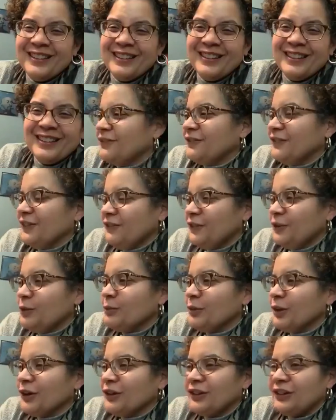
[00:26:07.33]
few more good
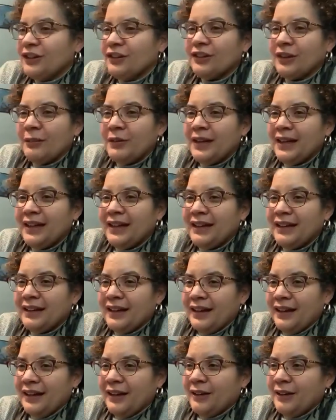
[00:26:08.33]
years. I'm thinking,
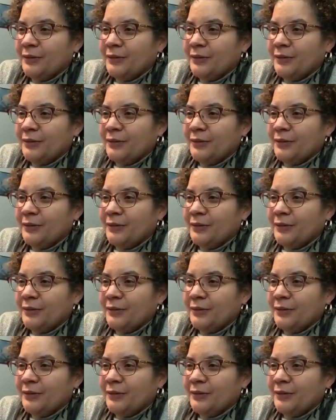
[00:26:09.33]
I've